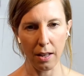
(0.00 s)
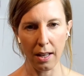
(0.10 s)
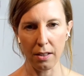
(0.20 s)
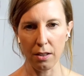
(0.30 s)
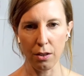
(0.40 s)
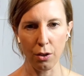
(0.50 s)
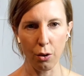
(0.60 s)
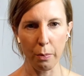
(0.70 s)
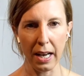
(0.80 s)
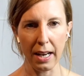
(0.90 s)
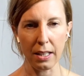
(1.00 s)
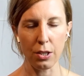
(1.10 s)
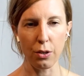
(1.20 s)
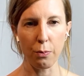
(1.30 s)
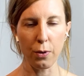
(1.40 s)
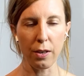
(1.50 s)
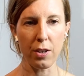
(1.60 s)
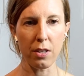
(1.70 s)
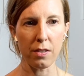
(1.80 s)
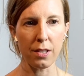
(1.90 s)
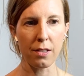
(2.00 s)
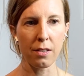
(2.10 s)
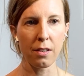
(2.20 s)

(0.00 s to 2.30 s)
then go back to the previous.